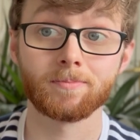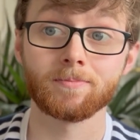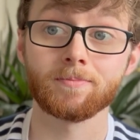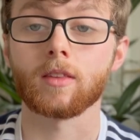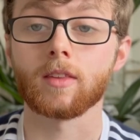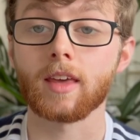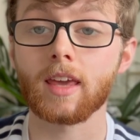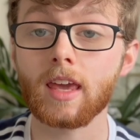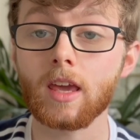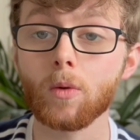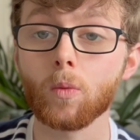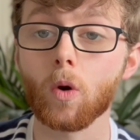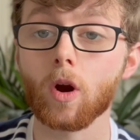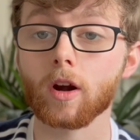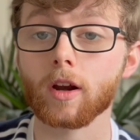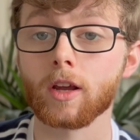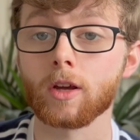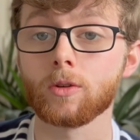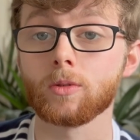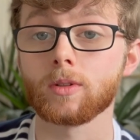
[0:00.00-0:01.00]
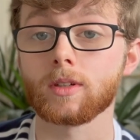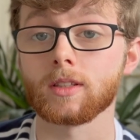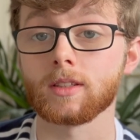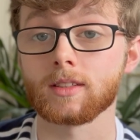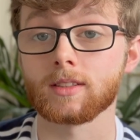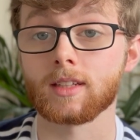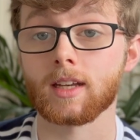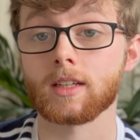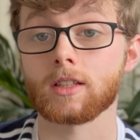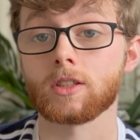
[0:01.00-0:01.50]
The A workout
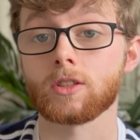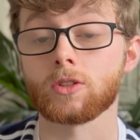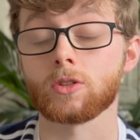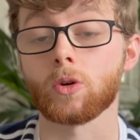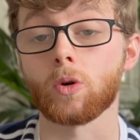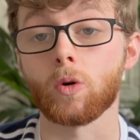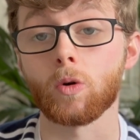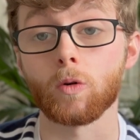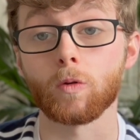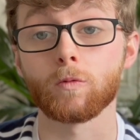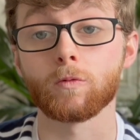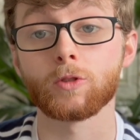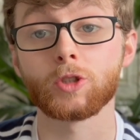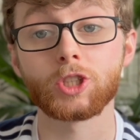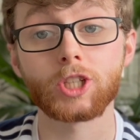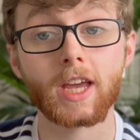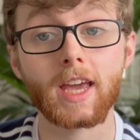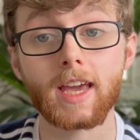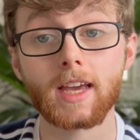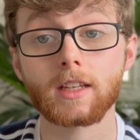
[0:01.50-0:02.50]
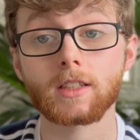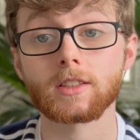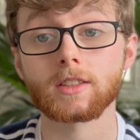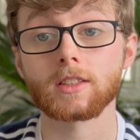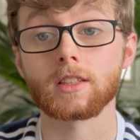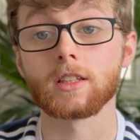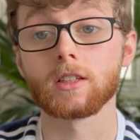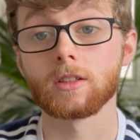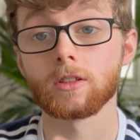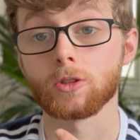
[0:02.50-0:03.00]
consists of
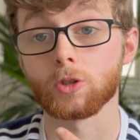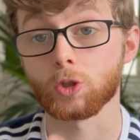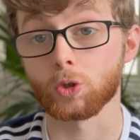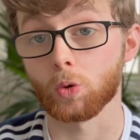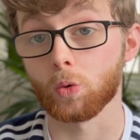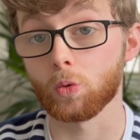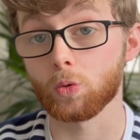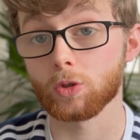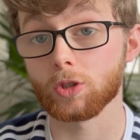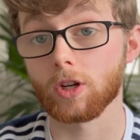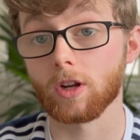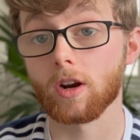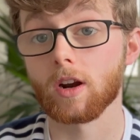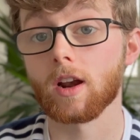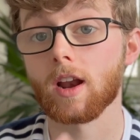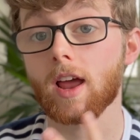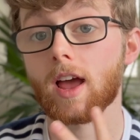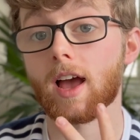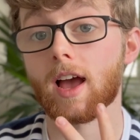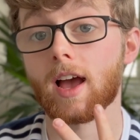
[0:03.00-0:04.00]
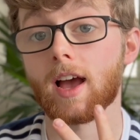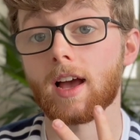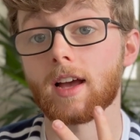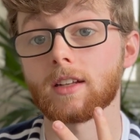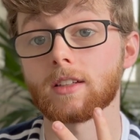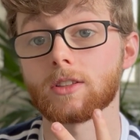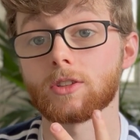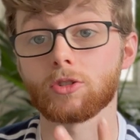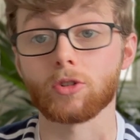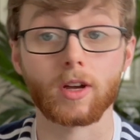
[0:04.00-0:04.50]
chest, shoulder
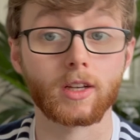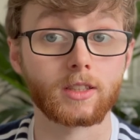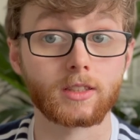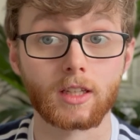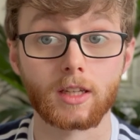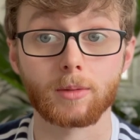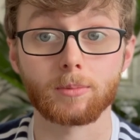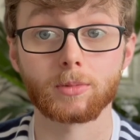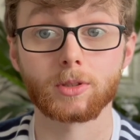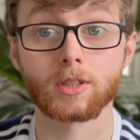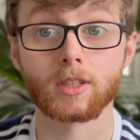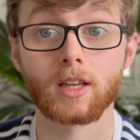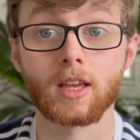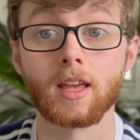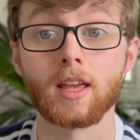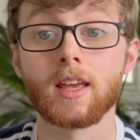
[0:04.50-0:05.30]
and triceps,